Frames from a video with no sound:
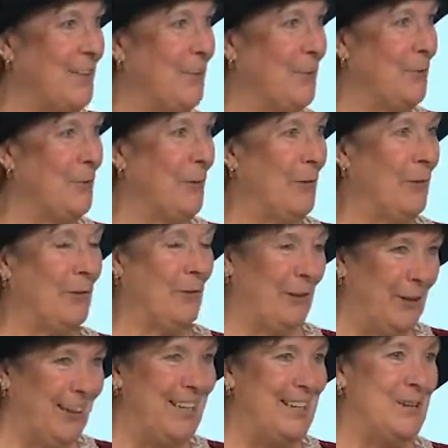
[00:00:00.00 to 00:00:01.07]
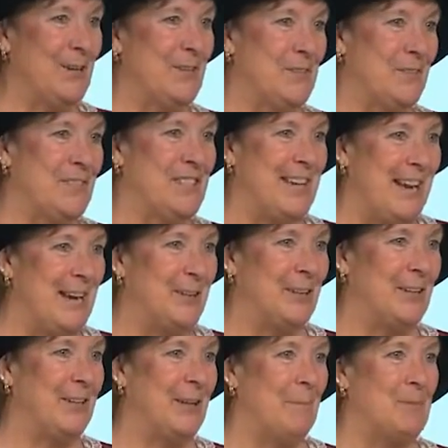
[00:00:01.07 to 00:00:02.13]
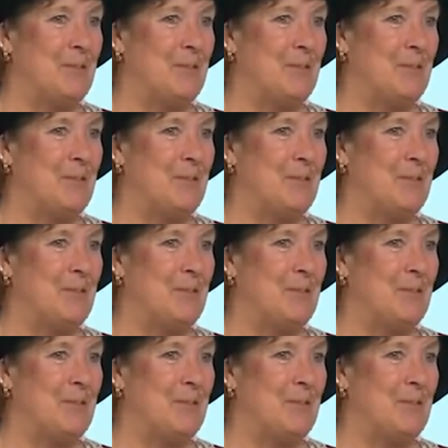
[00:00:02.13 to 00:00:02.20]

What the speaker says: through those early years of statehood,